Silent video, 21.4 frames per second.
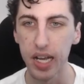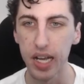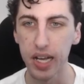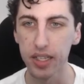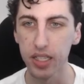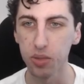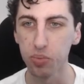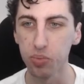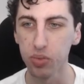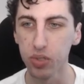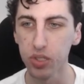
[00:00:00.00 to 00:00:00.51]

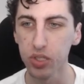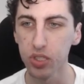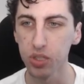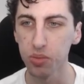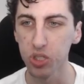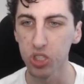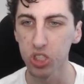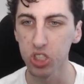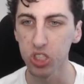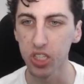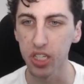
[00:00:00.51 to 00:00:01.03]
And then
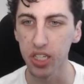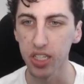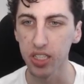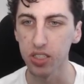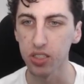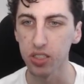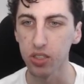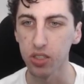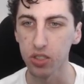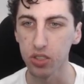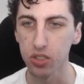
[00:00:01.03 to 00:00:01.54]
Prism and
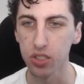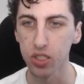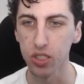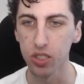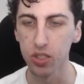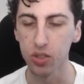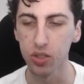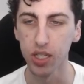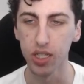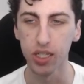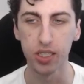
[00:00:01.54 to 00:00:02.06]
Chain
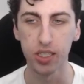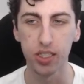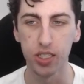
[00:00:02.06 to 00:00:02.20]
also,